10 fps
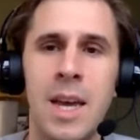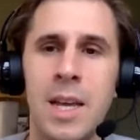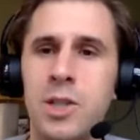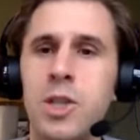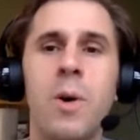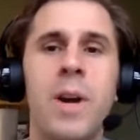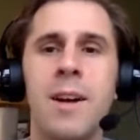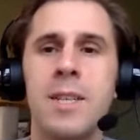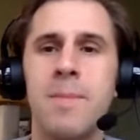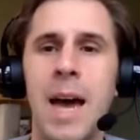so
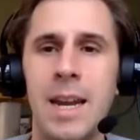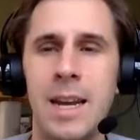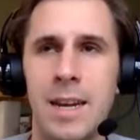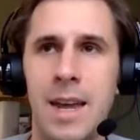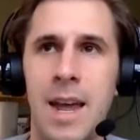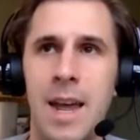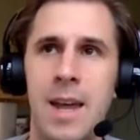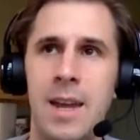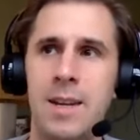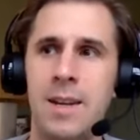charismatic
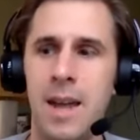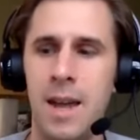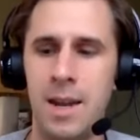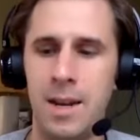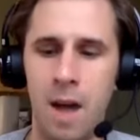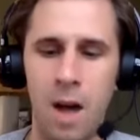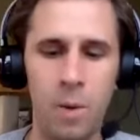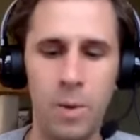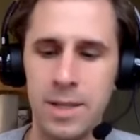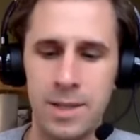and
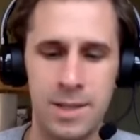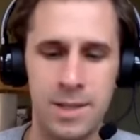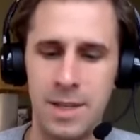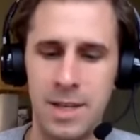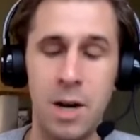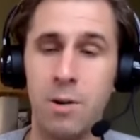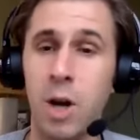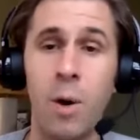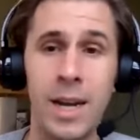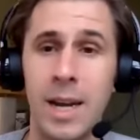always, you know,
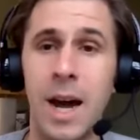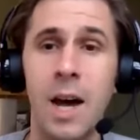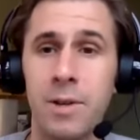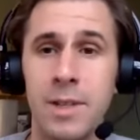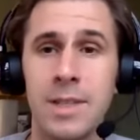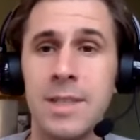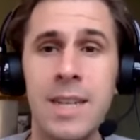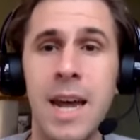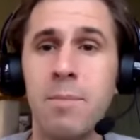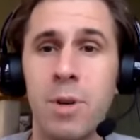going at
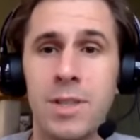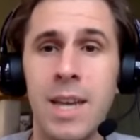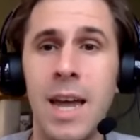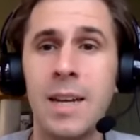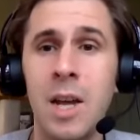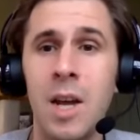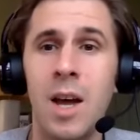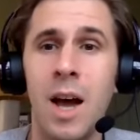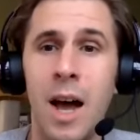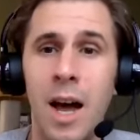110%.
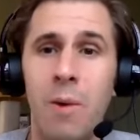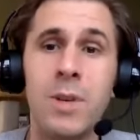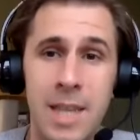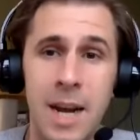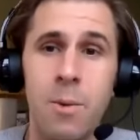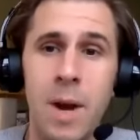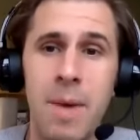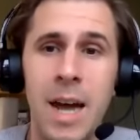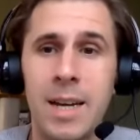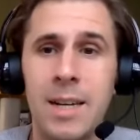Was there way
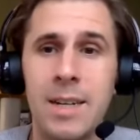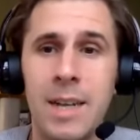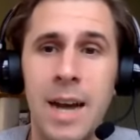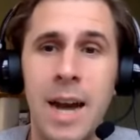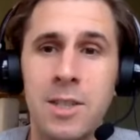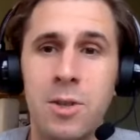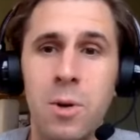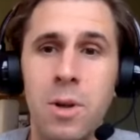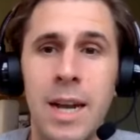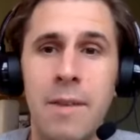back in high
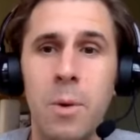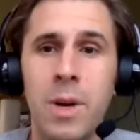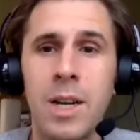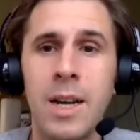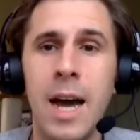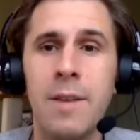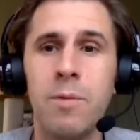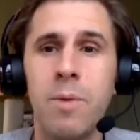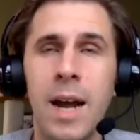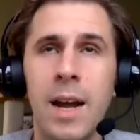school, and everyone could kind
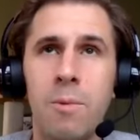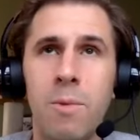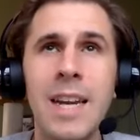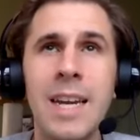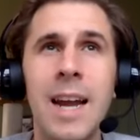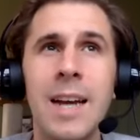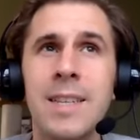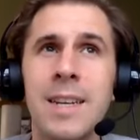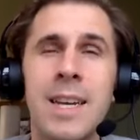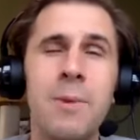of recognize
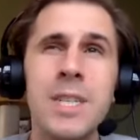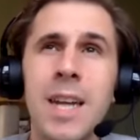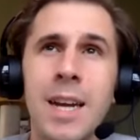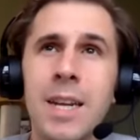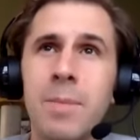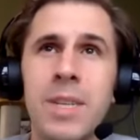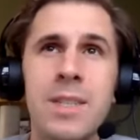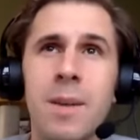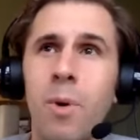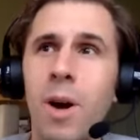that he was not going to be
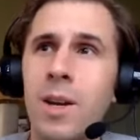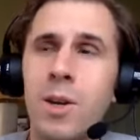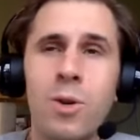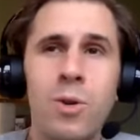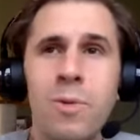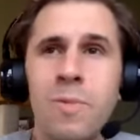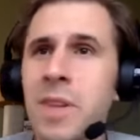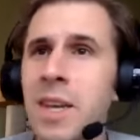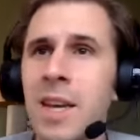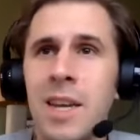someone who,
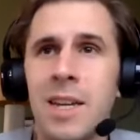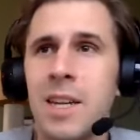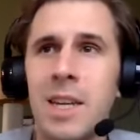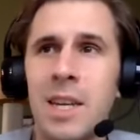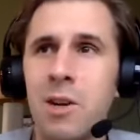you know,